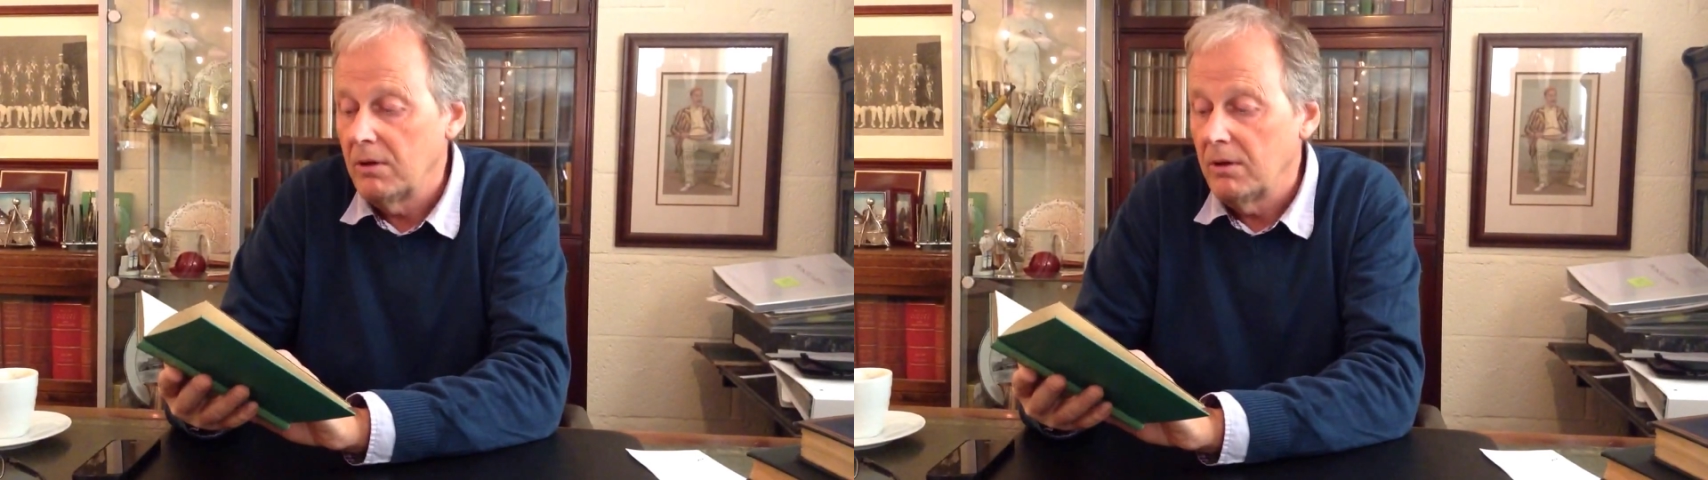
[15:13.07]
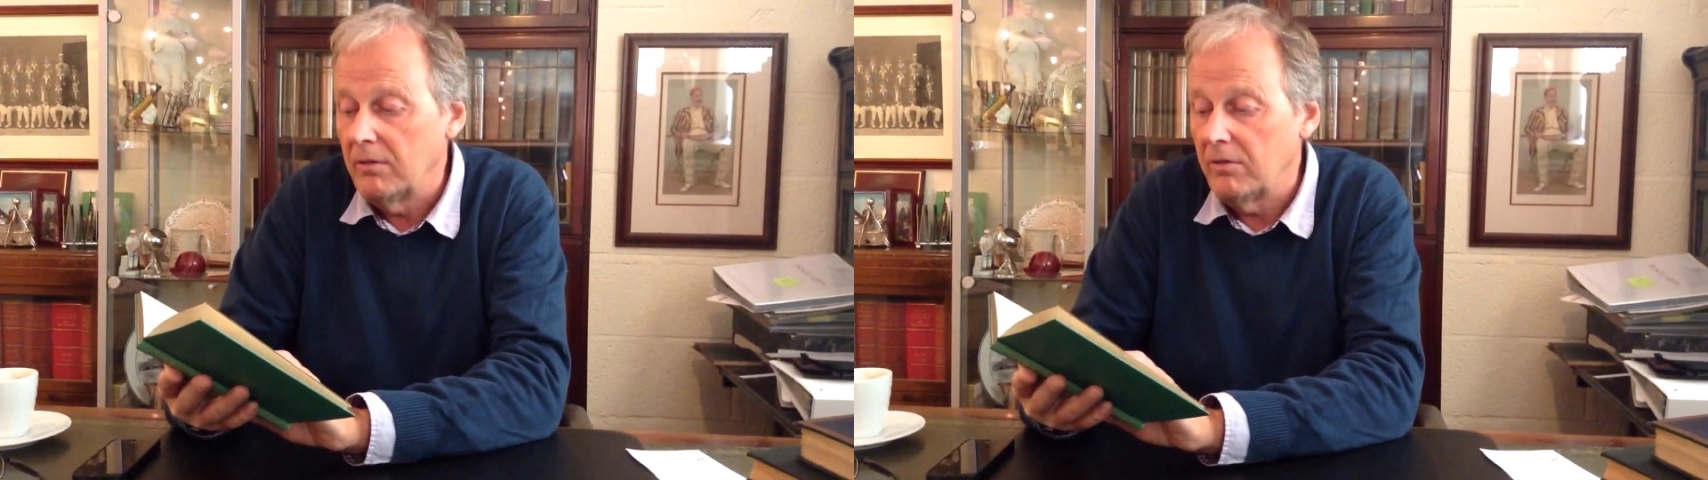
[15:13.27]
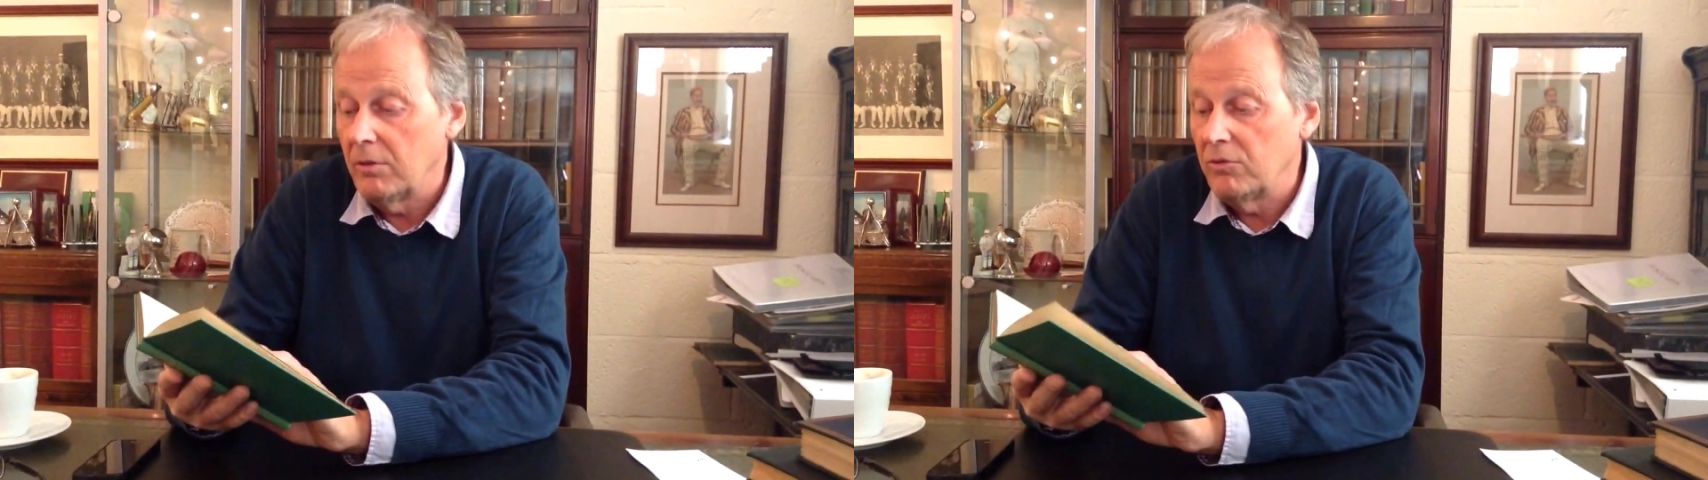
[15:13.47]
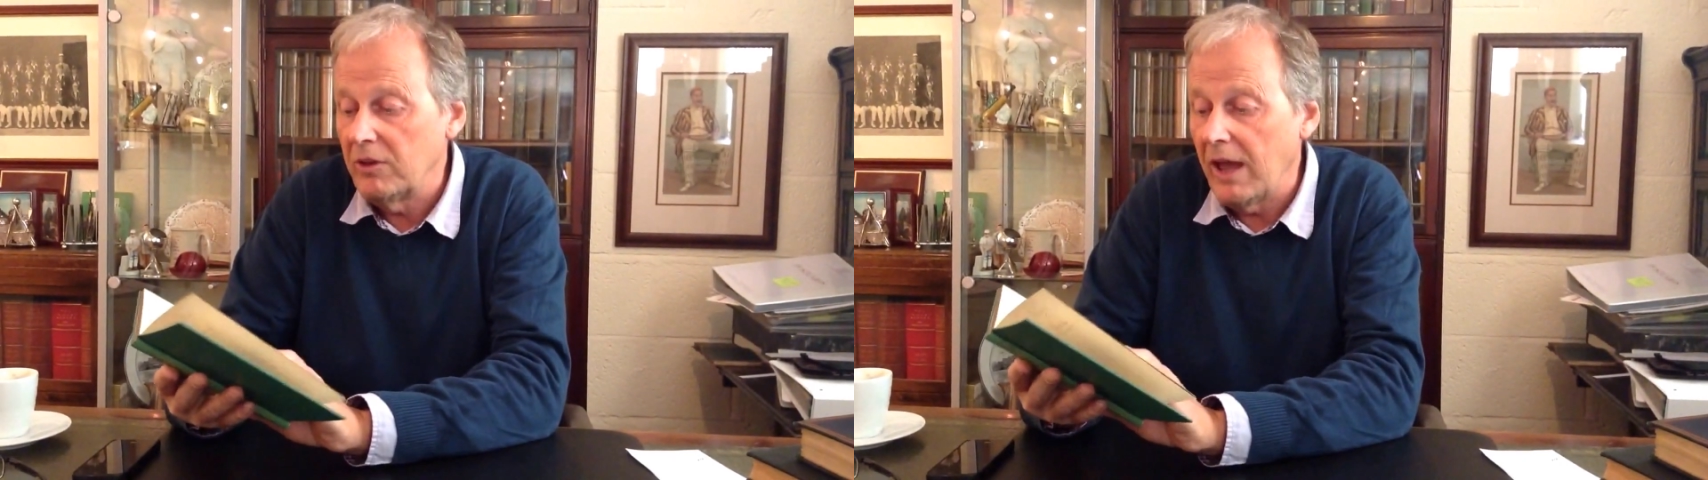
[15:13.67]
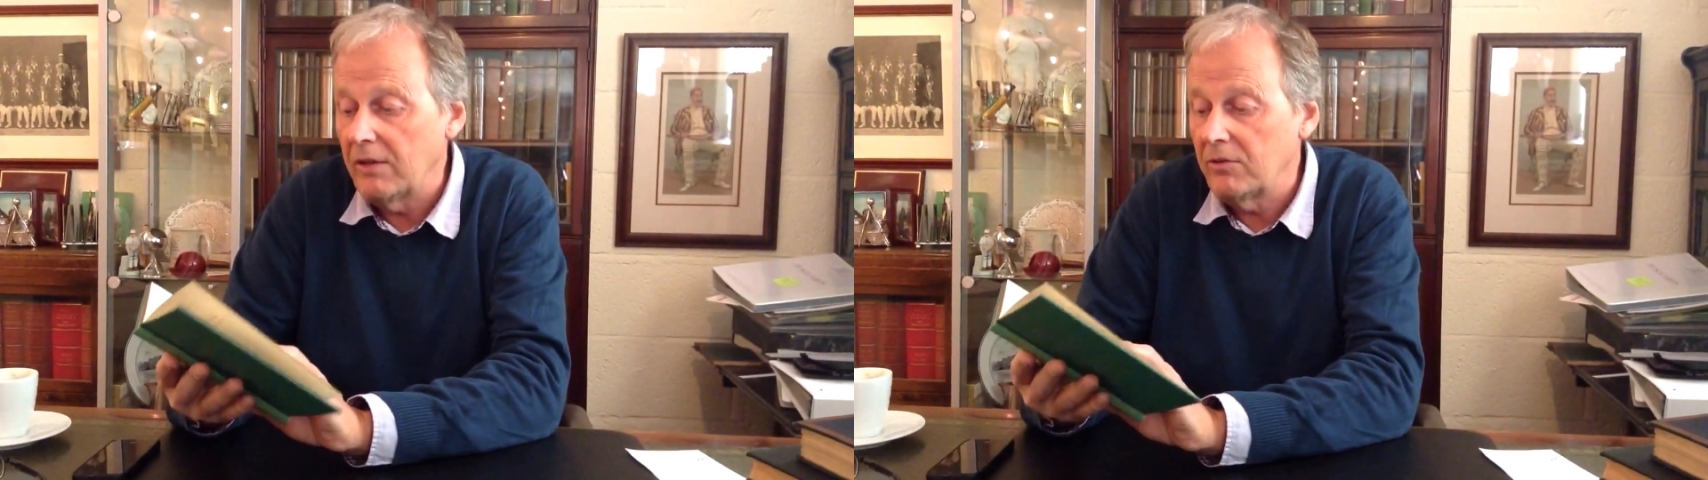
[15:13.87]

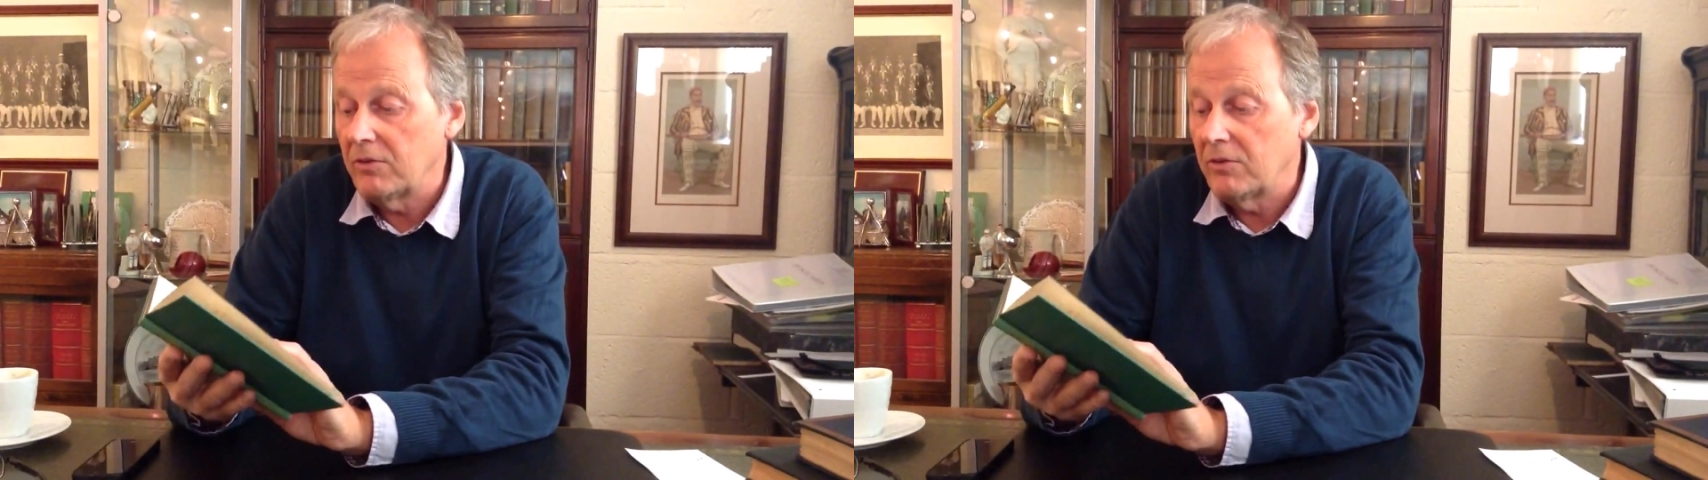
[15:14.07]
enthusiasts.